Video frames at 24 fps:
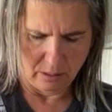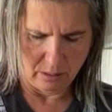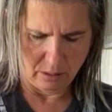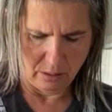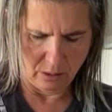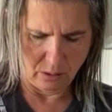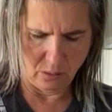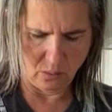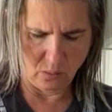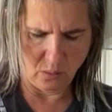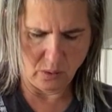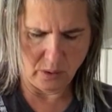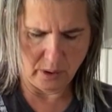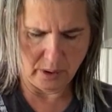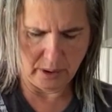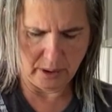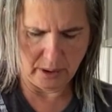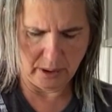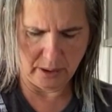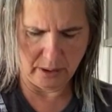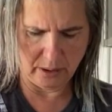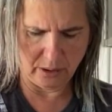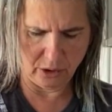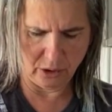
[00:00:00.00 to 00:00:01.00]
To 1
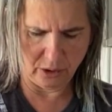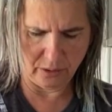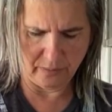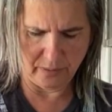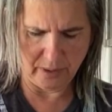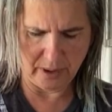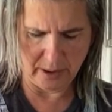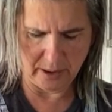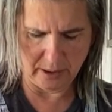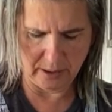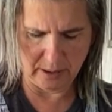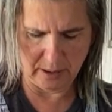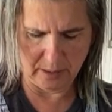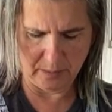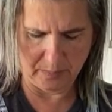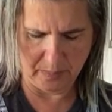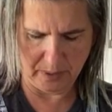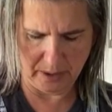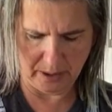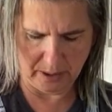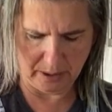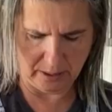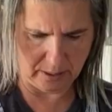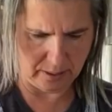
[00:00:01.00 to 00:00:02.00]
inch of
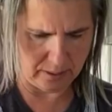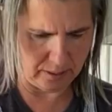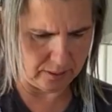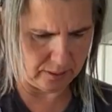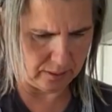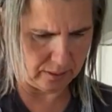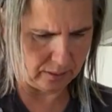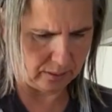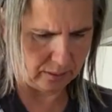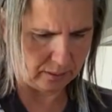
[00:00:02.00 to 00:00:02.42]
headspace.